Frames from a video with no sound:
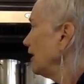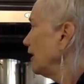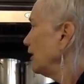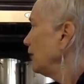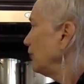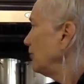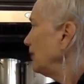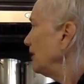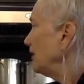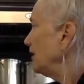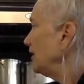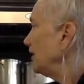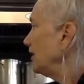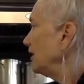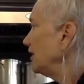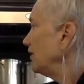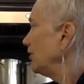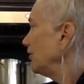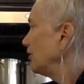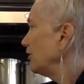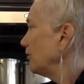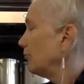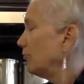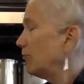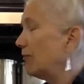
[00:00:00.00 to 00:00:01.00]
and peanut
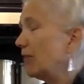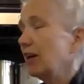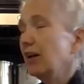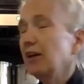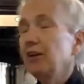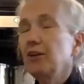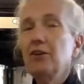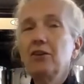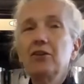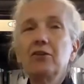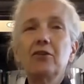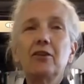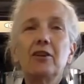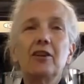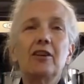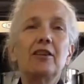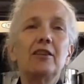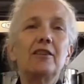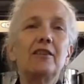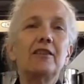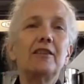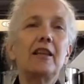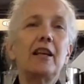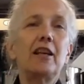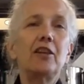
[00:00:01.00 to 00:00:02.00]
are
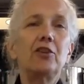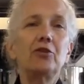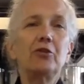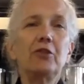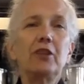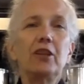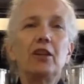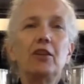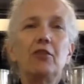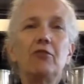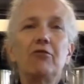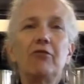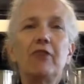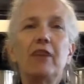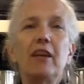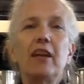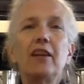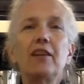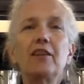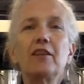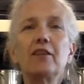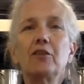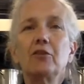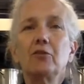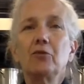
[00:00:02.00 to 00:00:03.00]
monounsaturated
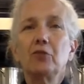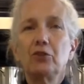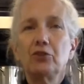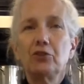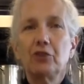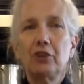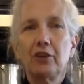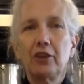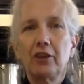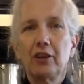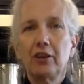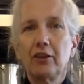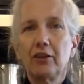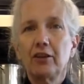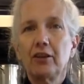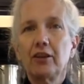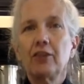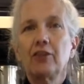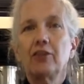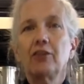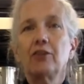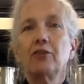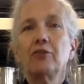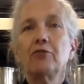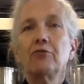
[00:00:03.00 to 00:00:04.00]
fats, which are
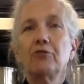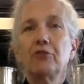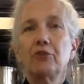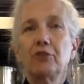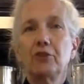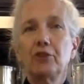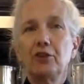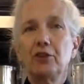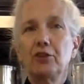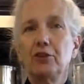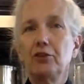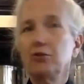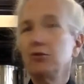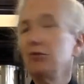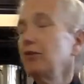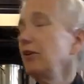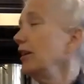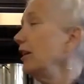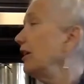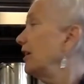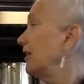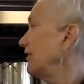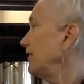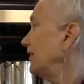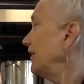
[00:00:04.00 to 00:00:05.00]
healthier for you
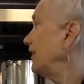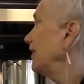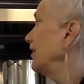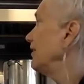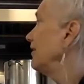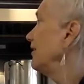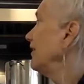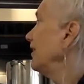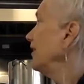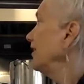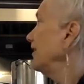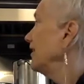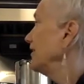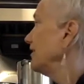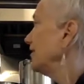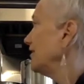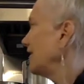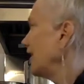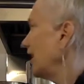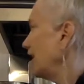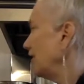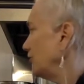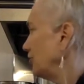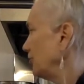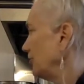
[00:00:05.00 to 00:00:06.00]
than the
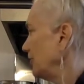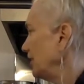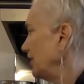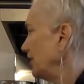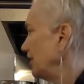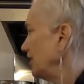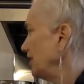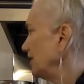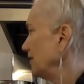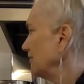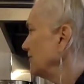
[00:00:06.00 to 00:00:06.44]
saturated.